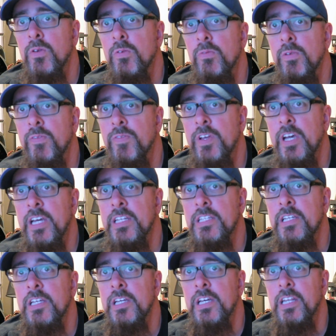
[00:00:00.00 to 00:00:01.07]
We've
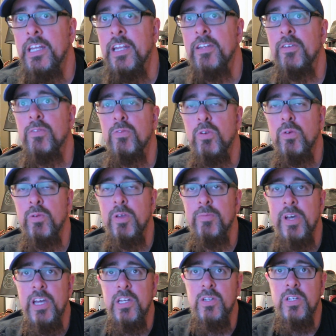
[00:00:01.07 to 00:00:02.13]
got another throwaway
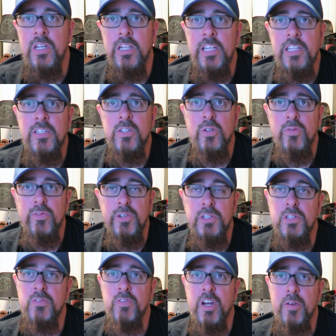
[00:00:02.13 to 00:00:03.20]
match, Kalisto
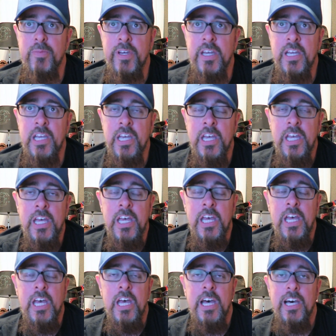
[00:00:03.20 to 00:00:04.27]
versus Ryback.
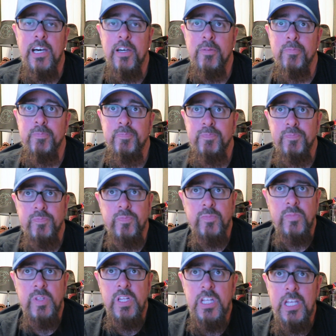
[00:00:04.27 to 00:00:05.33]

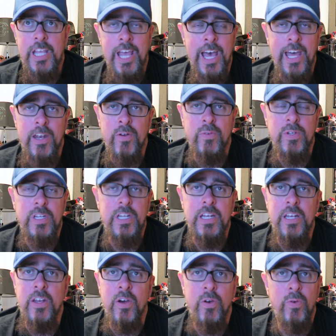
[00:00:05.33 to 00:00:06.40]
I don't
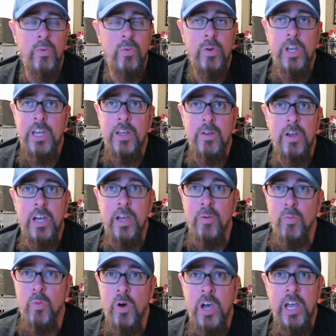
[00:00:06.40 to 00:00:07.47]
know
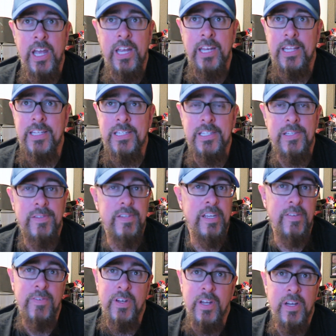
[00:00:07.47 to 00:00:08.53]
why this is
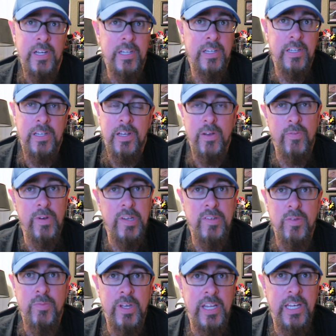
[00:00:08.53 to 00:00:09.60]
even on a
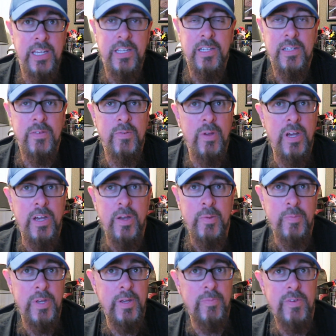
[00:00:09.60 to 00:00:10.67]

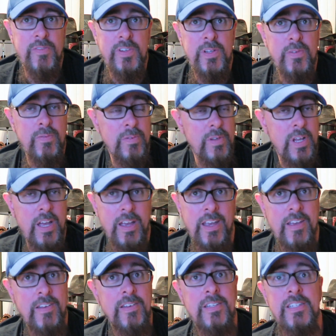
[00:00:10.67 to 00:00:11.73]
WrestleMania pay-per-view. I
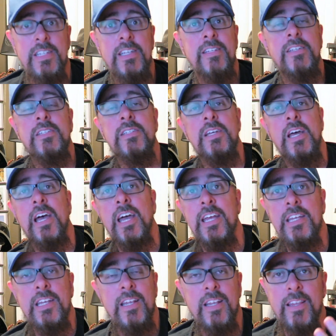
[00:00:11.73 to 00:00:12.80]
couldn't see this
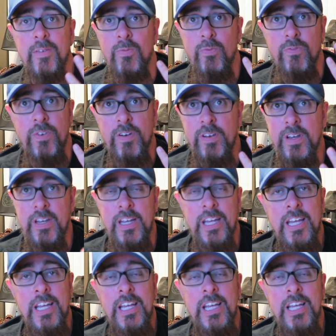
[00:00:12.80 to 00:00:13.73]
at the very